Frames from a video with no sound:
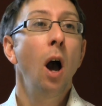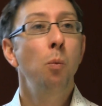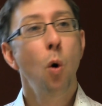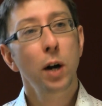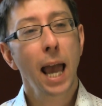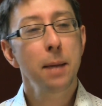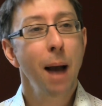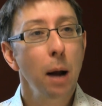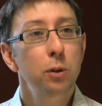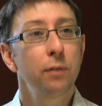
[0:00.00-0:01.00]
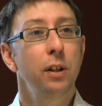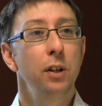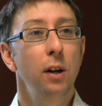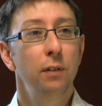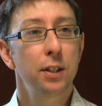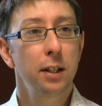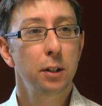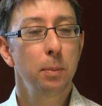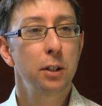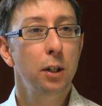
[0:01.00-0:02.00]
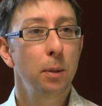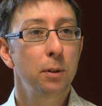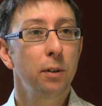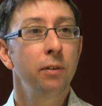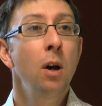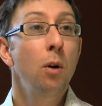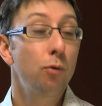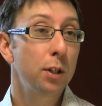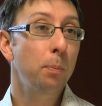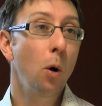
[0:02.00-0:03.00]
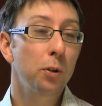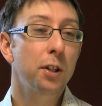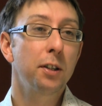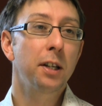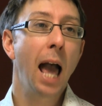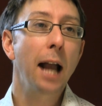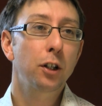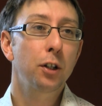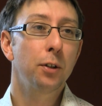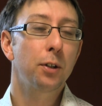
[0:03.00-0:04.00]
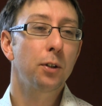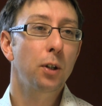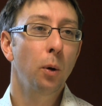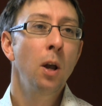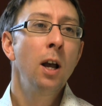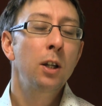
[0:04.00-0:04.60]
and what came out of the nervous system in terms of responses and actions and so on.